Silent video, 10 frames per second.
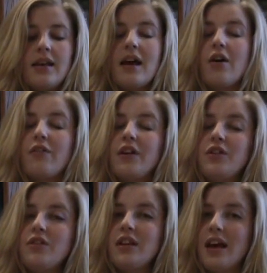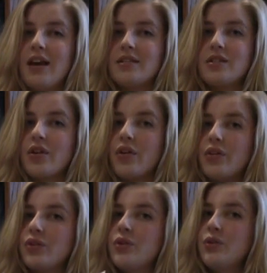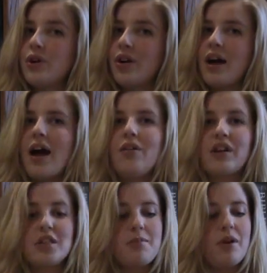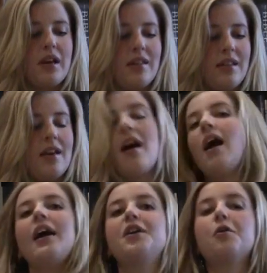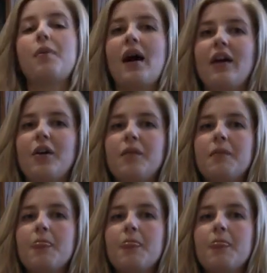Now, if I knew the answer, lunar, I would get to put it in the I know pile.